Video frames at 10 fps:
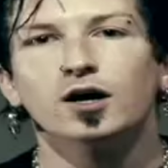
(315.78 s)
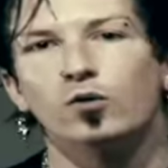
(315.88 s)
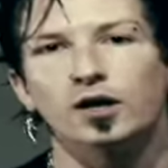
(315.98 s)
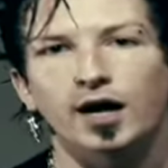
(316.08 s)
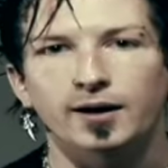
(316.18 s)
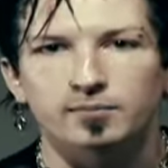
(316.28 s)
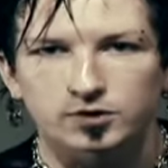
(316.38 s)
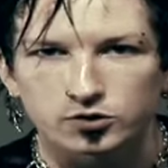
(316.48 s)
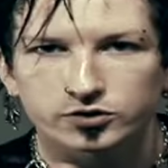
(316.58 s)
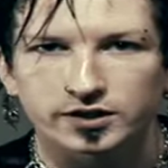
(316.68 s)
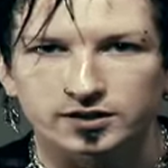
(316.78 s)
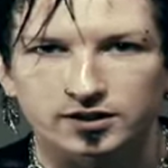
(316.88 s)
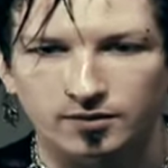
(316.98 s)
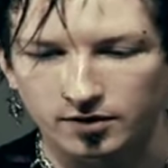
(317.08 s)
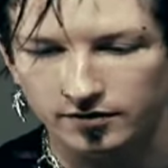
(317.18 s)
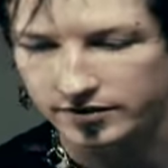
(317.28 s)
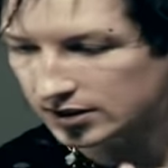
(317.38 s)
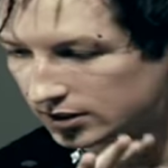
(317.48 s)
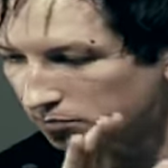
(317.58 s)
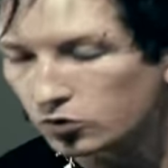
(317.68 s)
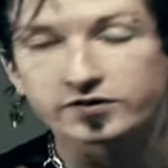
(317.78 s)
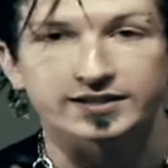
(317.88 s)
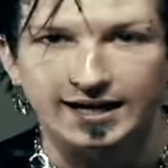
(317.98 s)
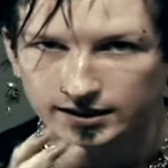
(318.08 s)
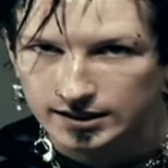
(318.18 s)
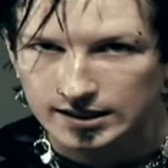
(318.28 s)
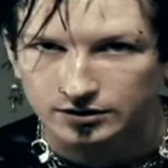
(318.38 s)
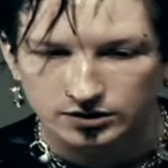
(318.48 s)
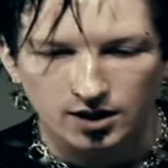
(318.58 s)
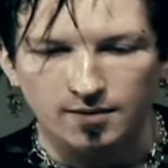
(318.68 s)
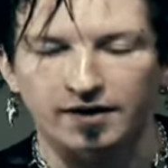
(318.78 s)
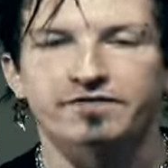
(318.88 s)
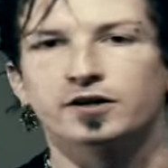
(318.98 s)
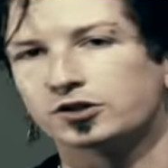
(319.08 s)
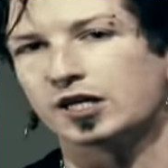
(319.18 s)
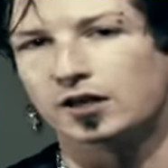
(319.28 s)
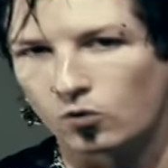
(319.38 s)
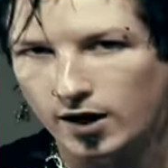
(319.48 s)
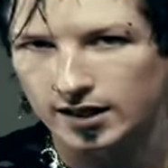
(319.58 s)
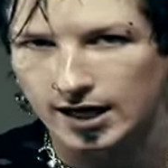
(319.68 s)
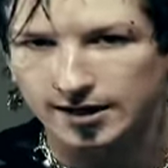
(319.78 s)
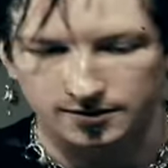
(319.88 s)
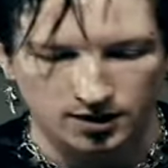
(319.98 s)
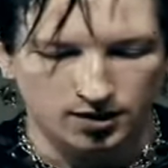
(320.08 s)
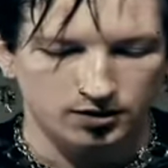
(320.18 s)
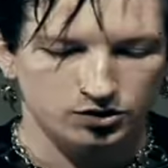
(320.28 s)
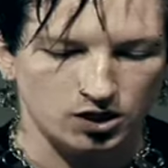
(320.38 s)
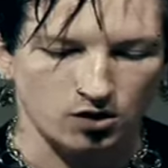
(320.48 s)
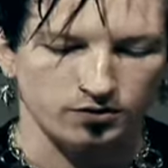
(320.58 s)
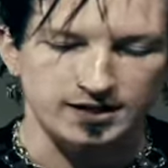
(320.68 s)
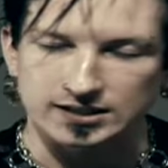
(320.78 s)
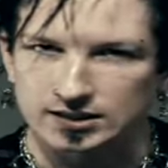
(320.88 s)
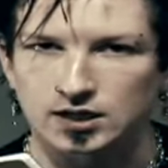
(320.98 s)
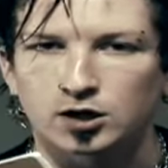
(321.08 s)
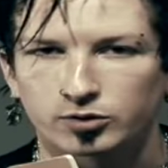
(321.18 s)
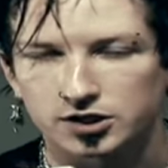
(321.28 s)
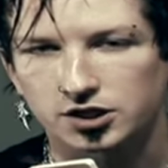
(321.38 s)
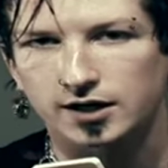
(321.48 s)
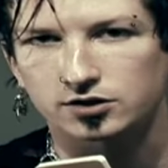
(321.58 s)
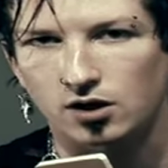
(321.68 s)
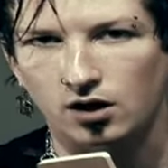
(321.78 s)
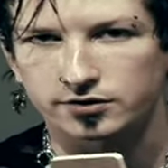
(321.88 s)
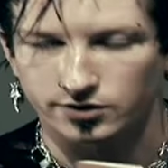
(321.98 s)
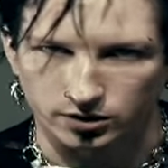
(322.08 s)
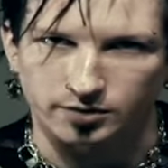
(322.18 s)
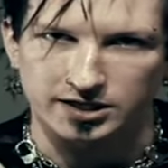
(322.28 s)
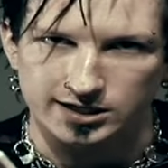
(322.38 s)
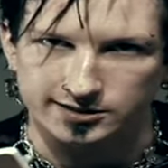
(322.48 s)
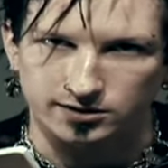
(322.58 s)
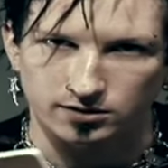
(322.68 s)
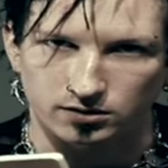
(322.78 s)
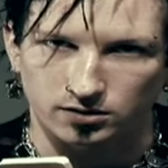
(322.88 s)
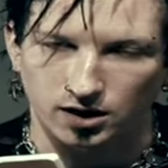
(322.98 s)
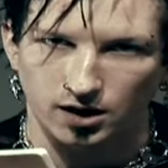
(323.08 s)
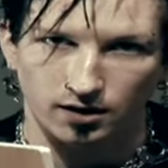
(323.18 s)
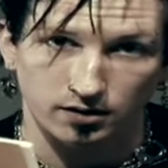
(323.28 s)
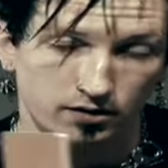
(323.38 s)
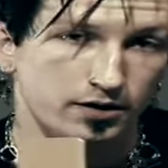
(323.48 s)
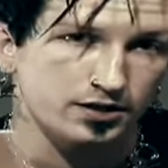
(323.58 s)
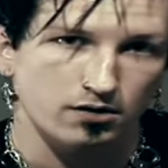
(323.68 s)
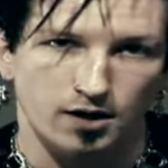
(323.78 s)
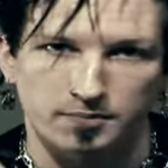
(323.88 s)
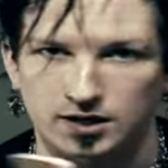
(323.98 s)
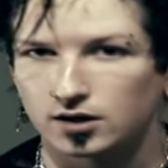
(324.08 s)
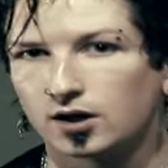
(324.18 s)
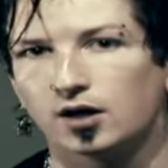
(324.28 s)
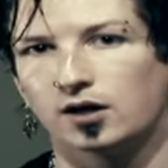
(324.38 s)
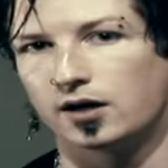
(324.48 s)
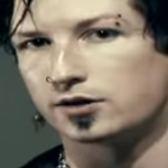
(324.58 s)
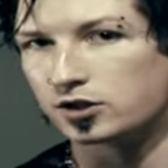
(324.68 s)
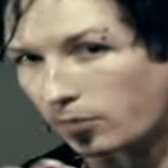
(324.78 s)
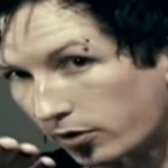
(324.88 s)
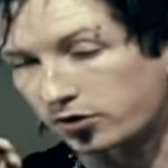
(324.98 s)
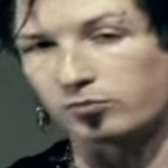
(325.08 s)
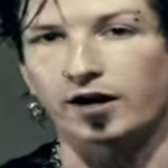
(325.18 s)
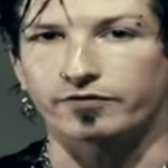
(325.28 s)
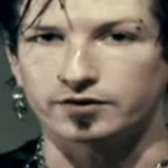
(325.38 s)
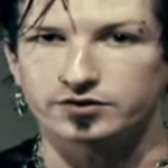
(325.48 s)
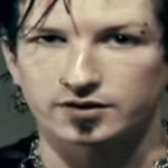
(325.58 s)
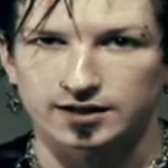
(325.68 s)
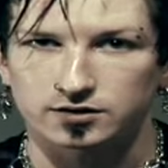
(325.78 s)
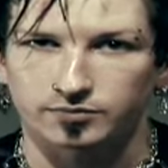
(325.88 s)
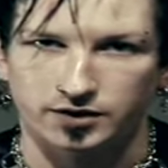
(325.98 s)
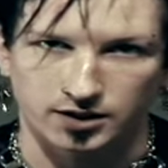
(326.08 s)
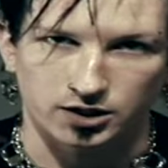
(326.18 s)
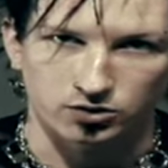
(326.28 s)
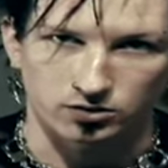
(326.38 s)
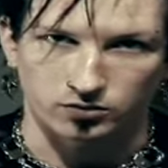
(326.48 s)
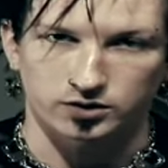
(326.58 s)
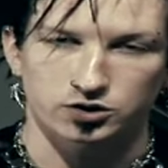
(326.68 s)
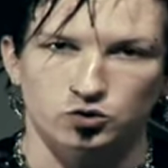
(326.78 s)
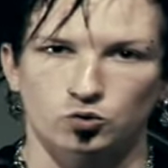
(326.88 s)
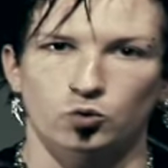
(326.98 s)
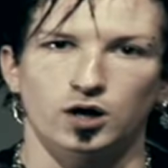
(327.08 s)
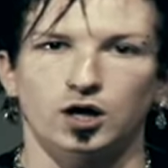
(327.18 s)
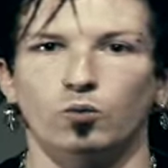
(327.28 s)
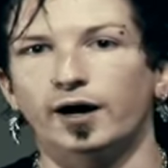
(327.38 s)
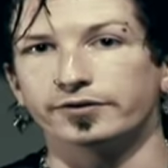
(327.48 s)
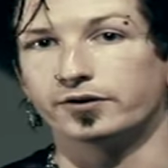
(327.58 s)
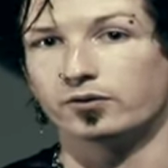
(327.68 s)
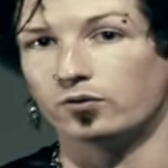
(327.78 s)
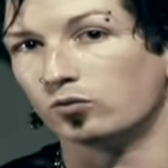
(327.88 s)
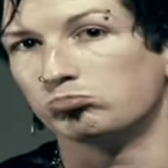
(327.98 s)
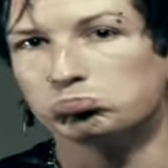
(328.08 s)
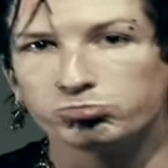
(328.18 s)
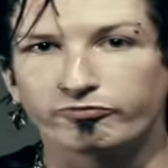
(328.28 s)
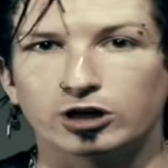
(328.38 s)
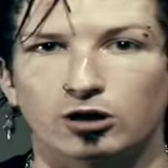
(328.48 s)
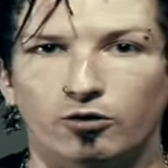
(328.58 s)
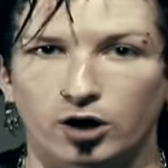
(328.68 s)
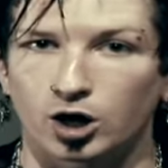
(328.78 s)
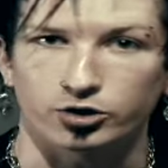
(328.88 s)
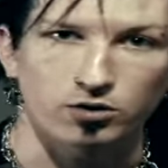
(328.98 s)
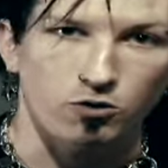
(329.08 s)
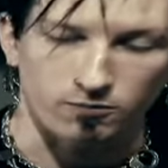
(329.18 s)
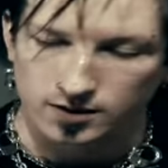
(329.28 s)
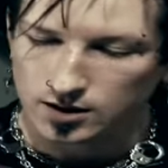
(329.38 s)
When I'm using some of these moves and techniques, my fingers get in the way a lot. So these thinner bridge size cards are going to be easier, they're easier on me. It's just a personal preference. That's something that you're going to want to figure out on your own.